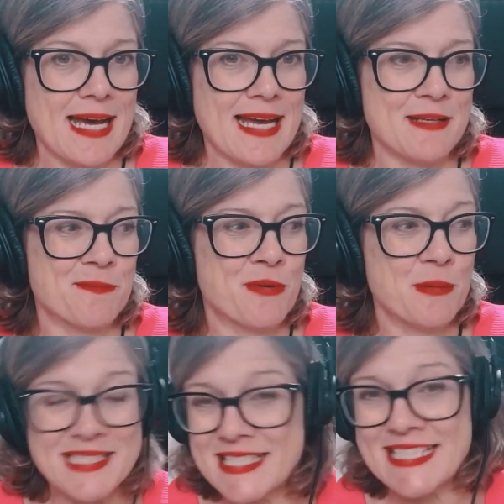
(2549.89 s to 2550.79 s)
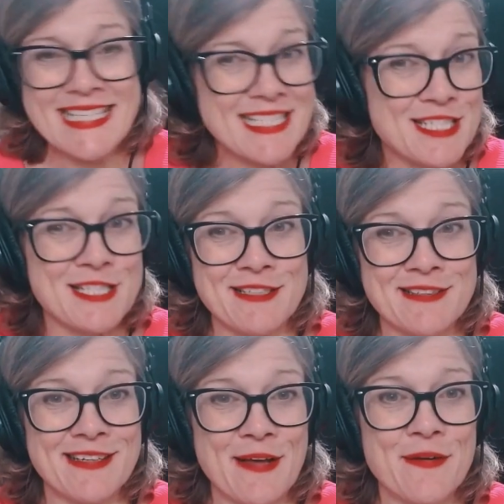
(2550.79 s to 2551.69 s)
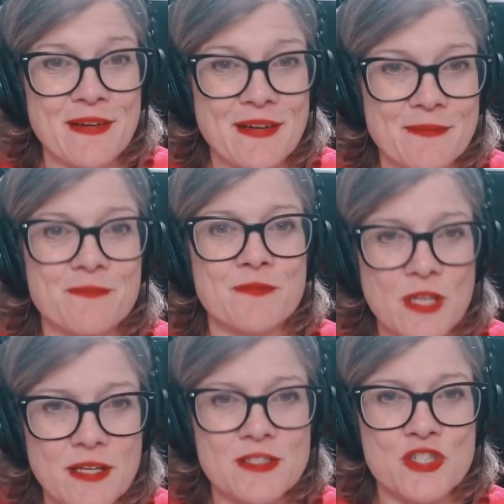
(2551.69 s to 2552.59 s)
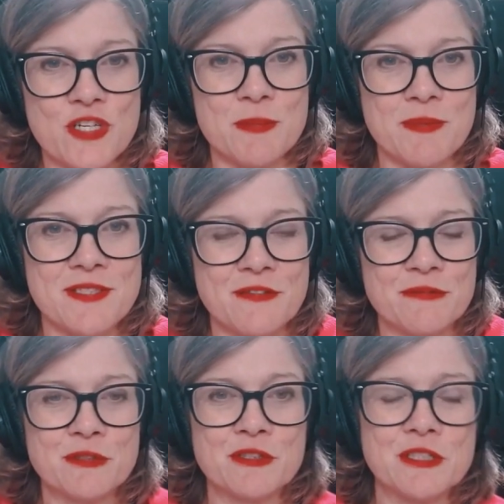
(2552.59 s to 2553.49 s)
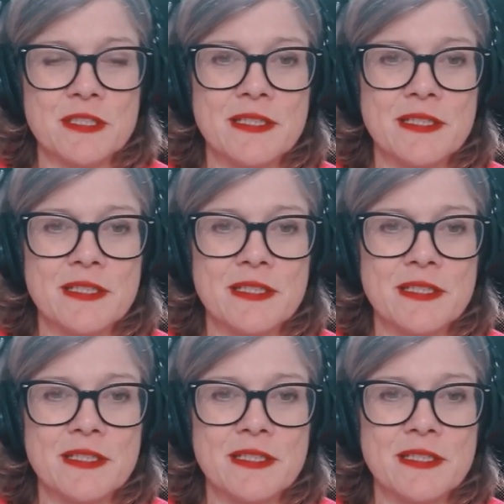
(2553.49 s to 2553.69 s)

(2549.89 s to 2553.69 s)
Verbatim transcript: and probably didn't need to, you know, learn to trust myself more.